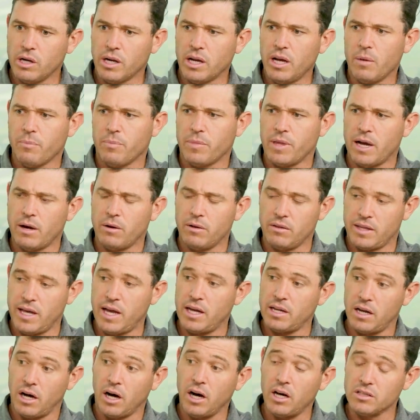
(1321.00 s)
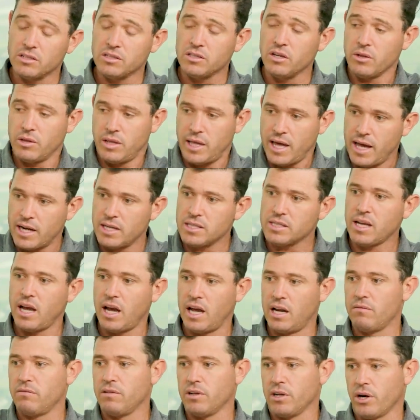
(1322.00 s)
up, that is
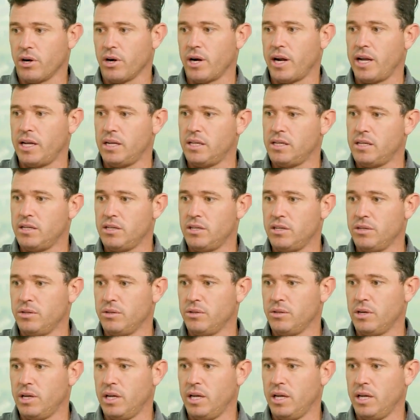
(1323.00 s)
kind of ingrained in you.